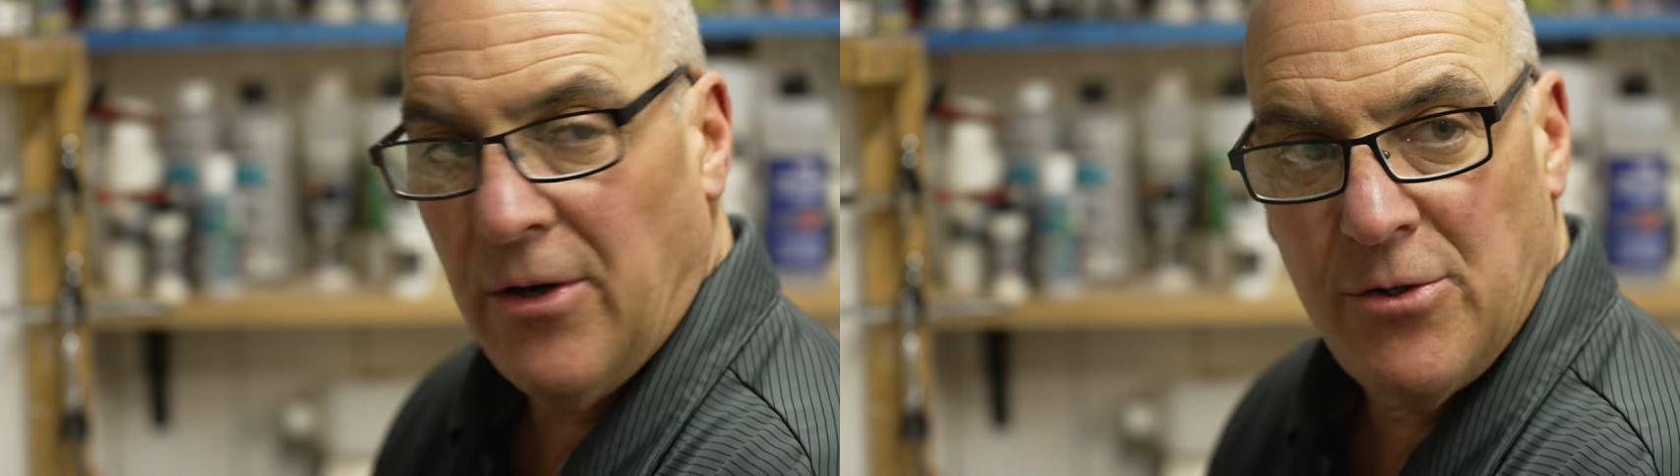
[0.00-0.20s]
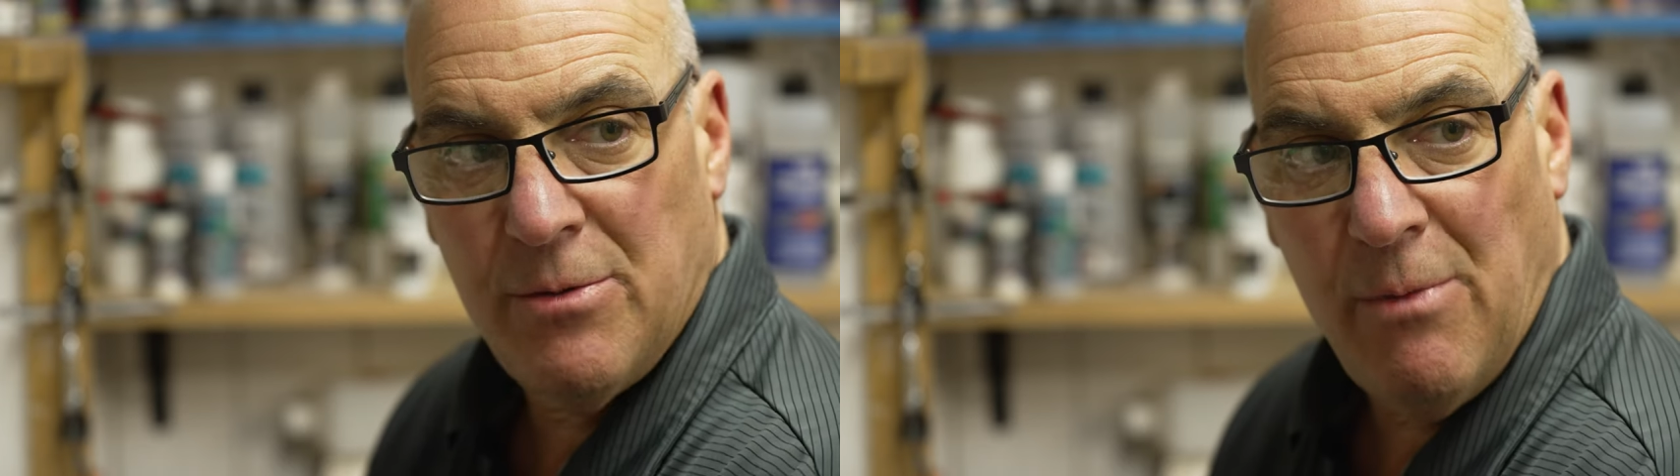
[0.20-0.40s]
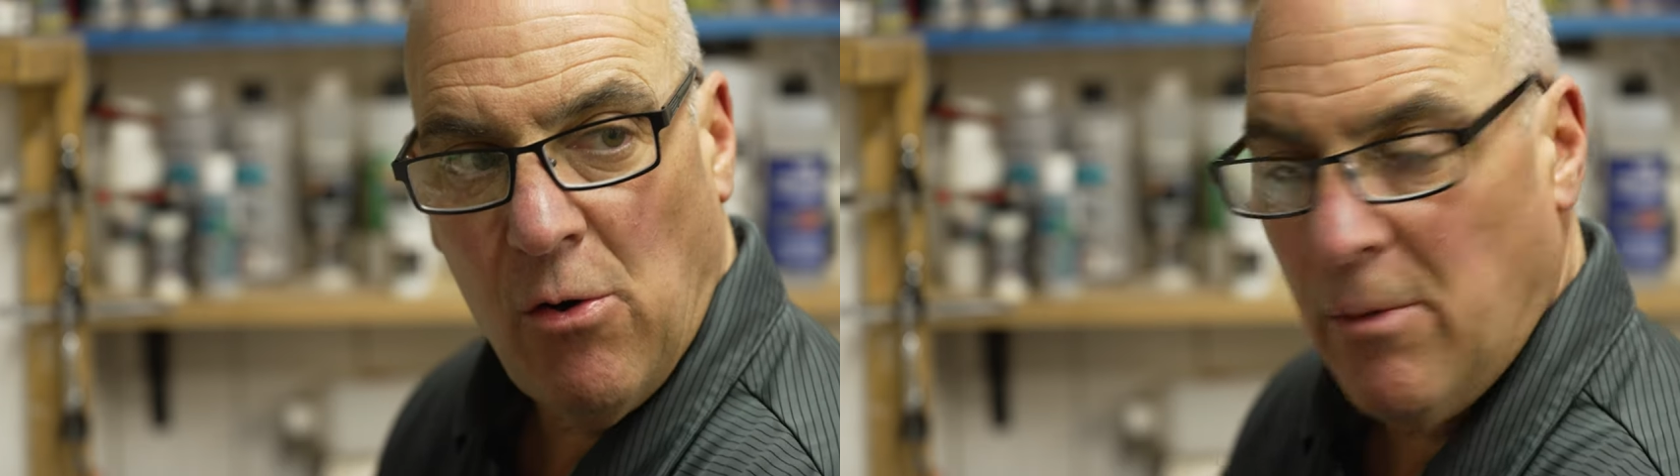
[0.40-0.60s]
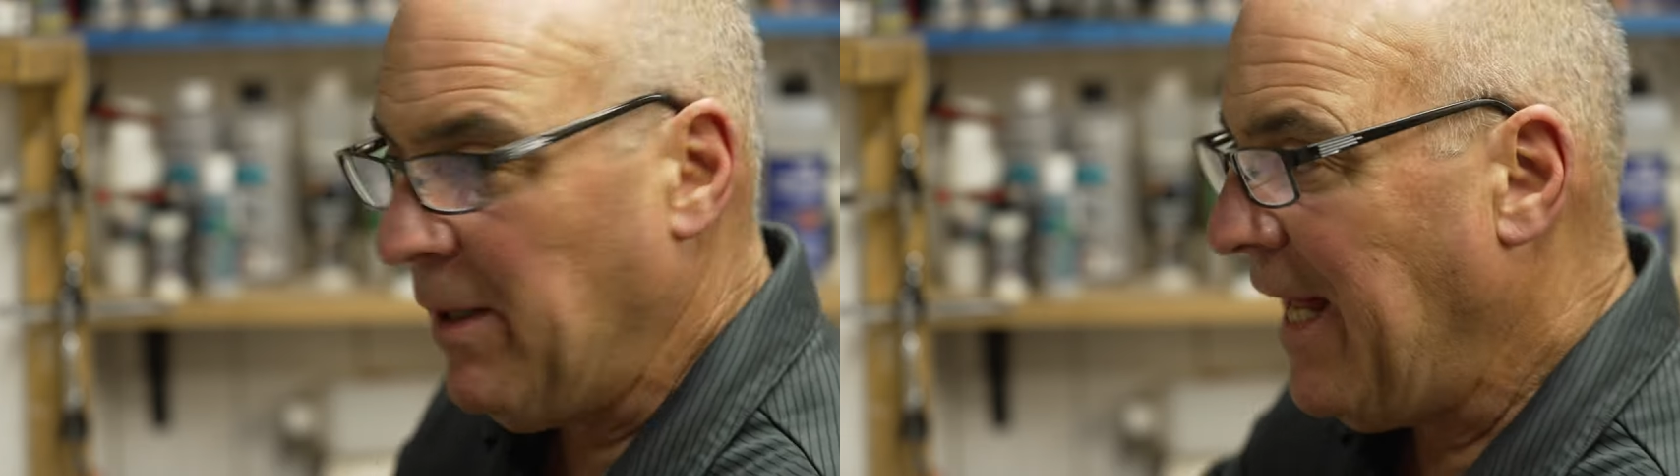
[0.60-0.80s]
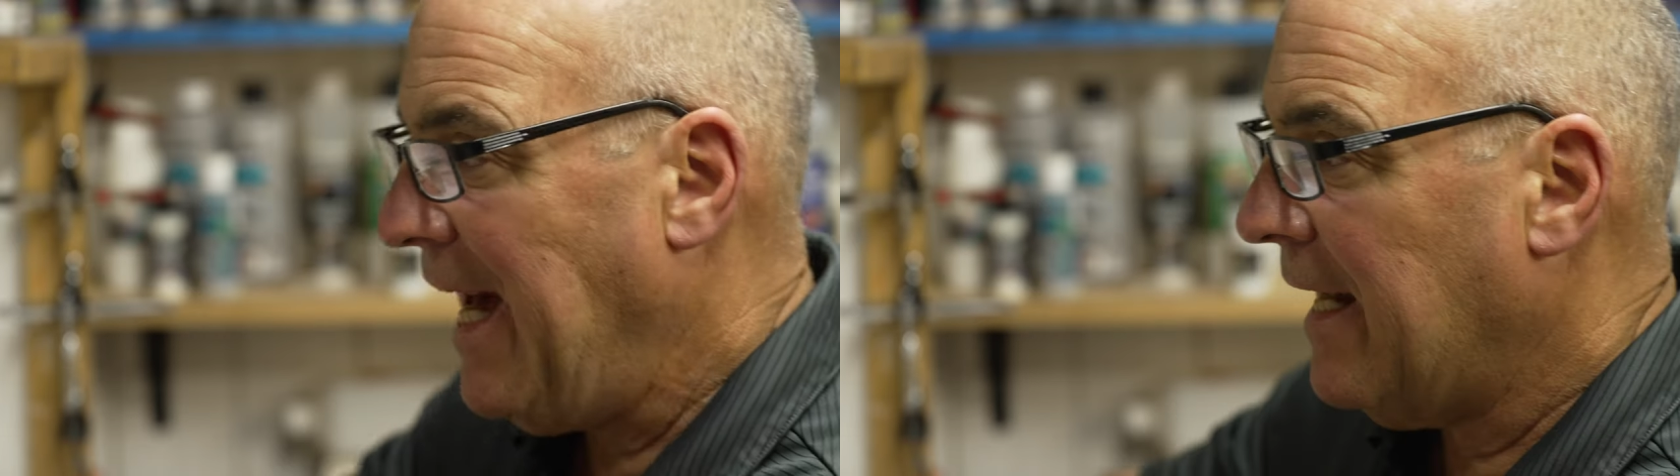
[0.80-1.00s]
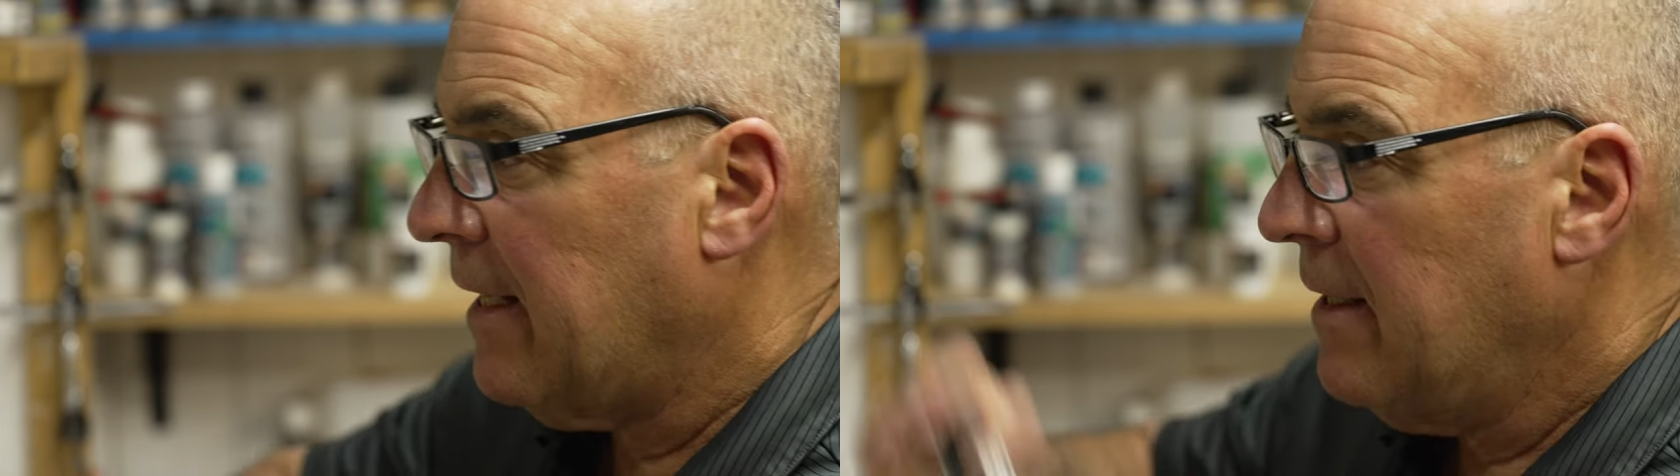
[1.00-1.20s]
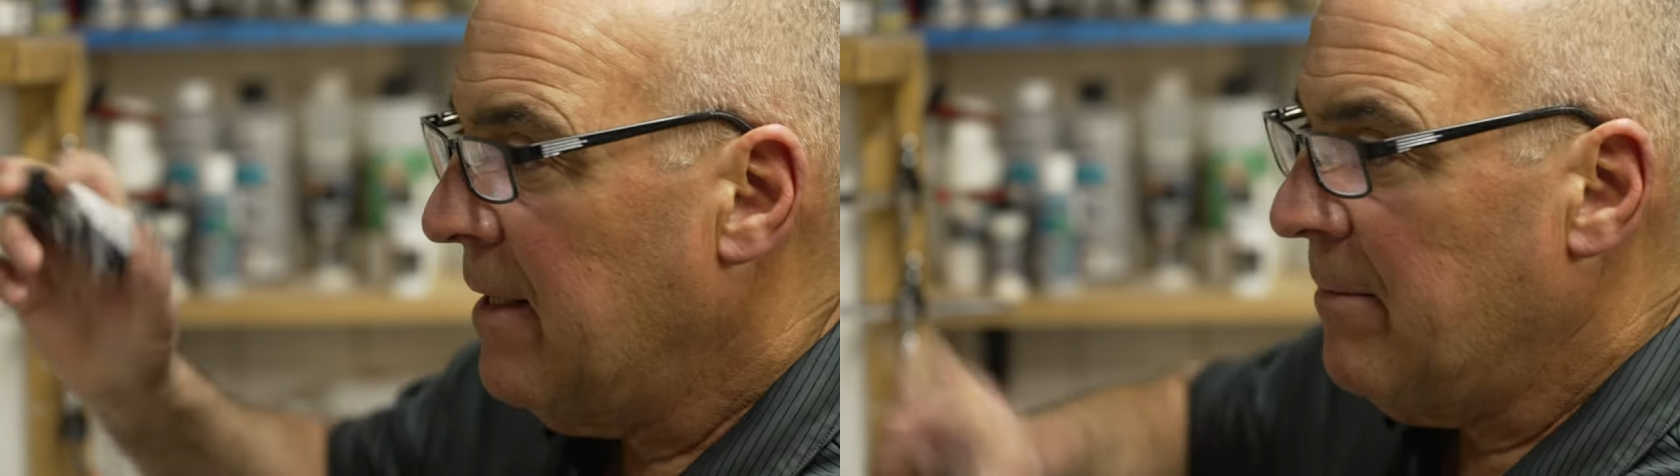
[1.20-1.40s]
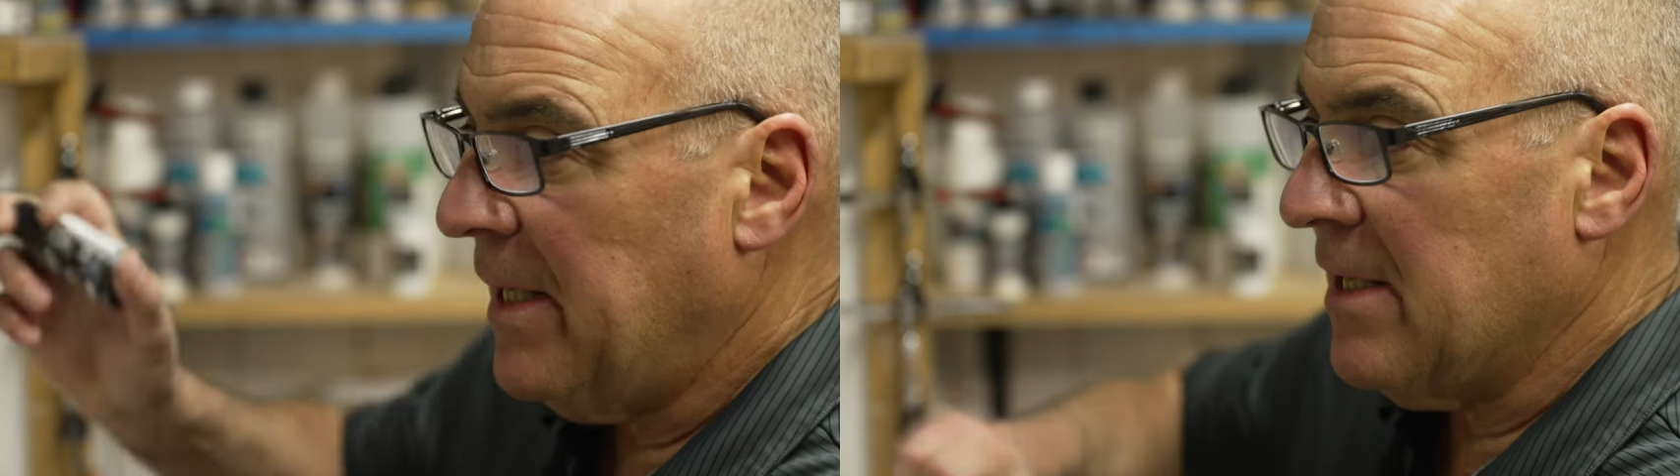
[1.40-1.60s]
smoke black,
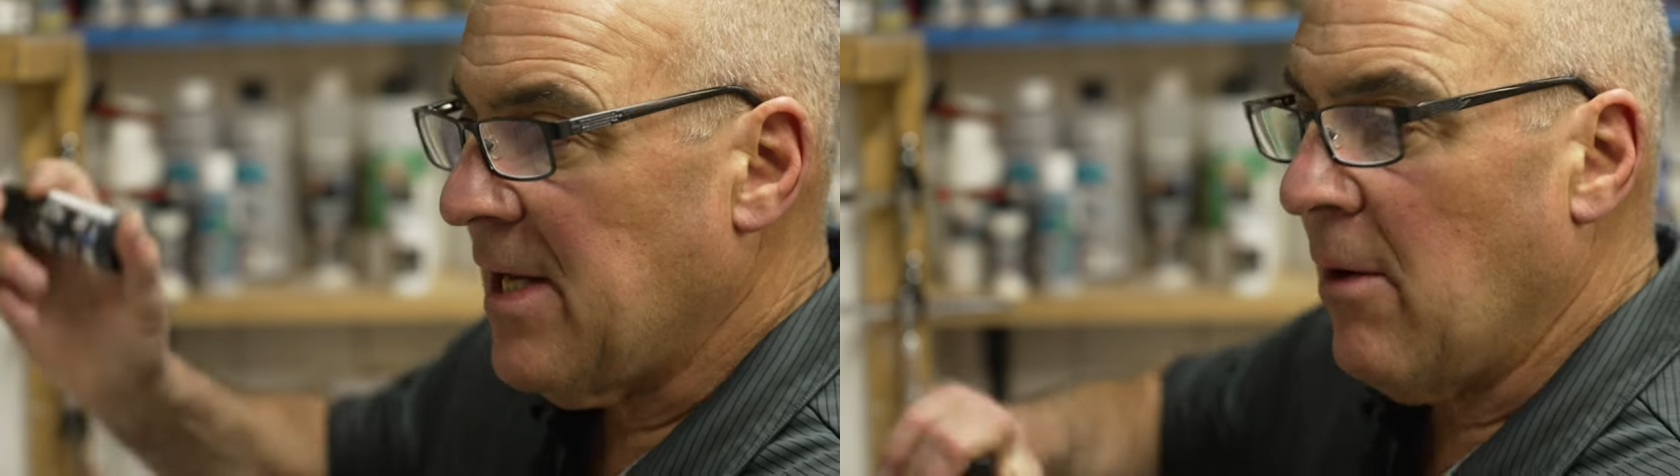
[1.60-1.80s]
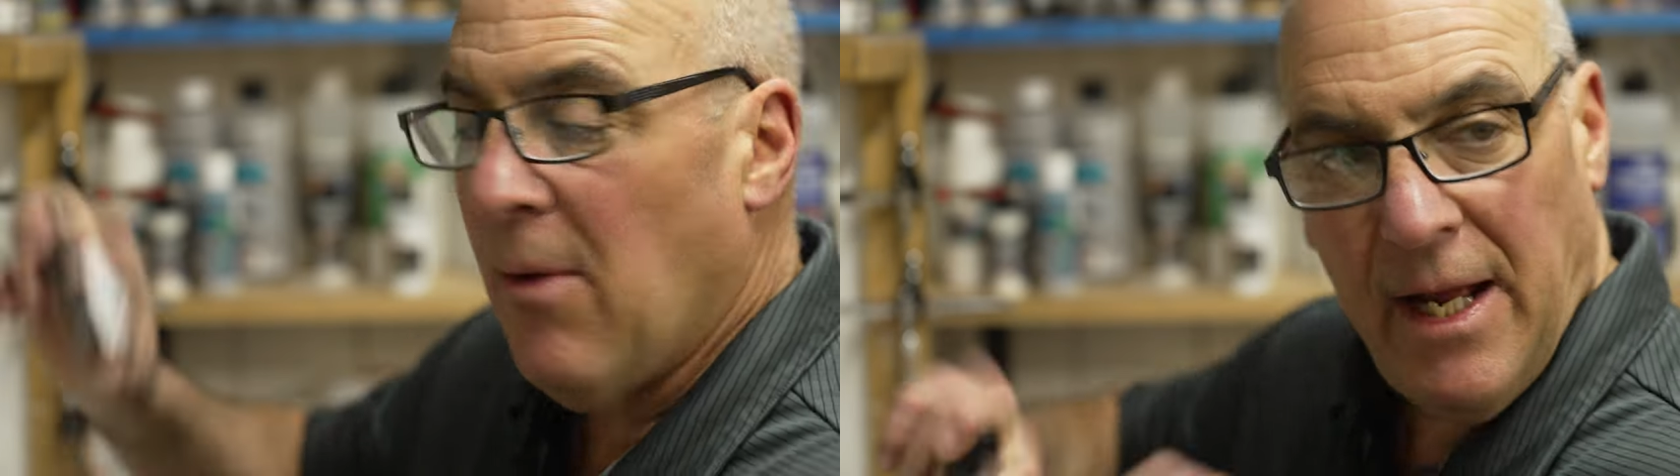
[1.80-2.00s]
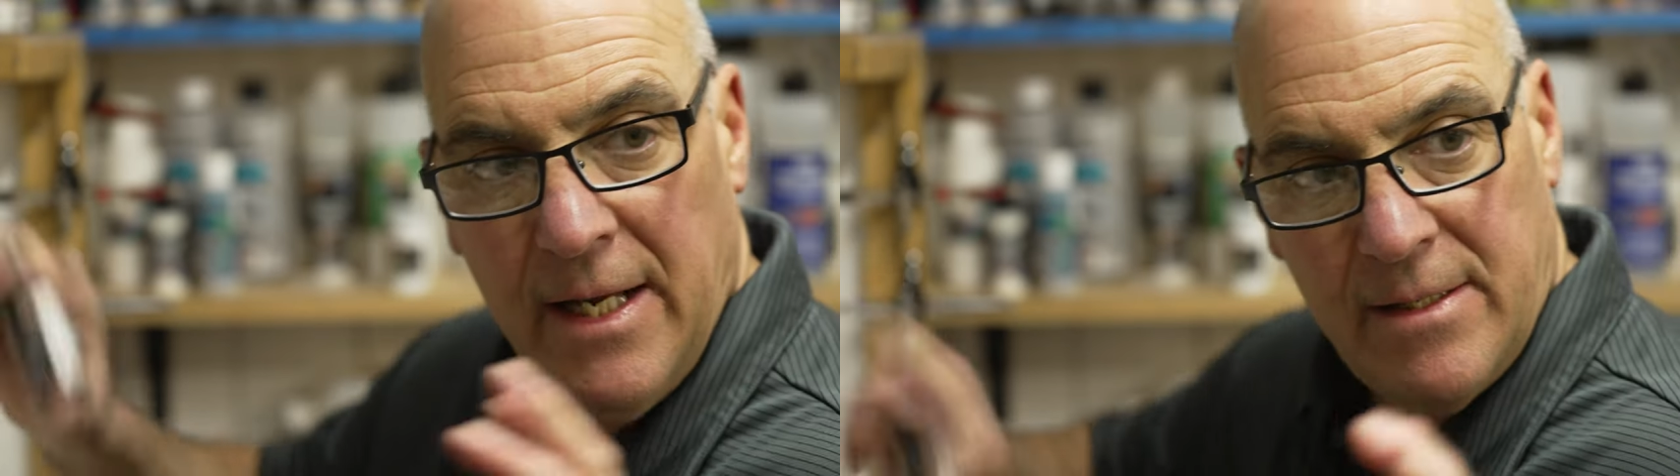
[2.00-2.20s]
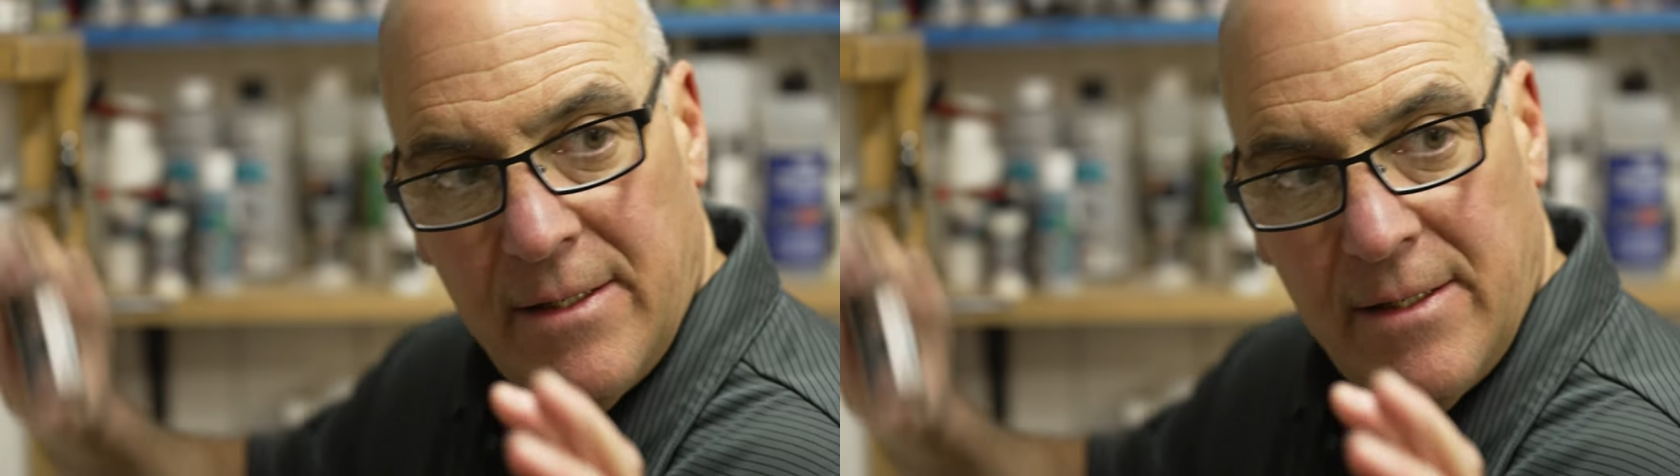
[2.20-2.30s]
because I want it